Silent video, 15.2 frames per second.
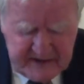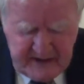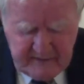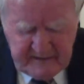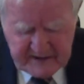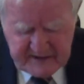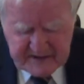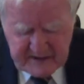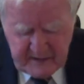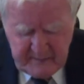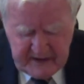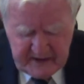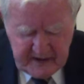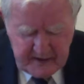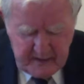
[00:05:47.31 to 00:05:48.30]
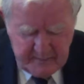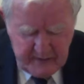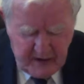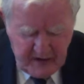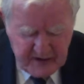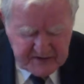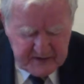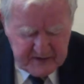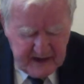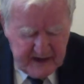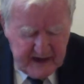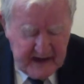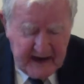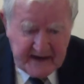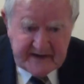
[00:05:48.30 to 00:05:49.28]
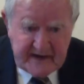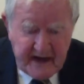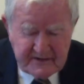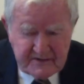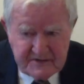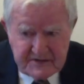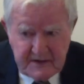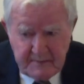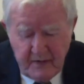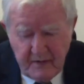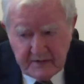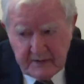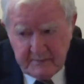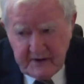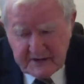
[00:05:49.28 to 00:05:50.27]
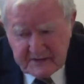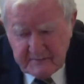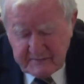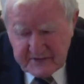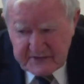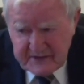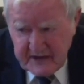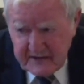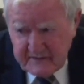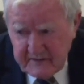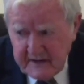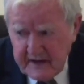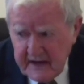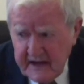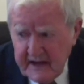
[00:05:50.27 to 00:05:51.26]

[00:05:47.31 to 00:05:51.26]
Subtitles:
the Oireachtas Committee on Abortion and Catherine Zappone, the Minister for Children,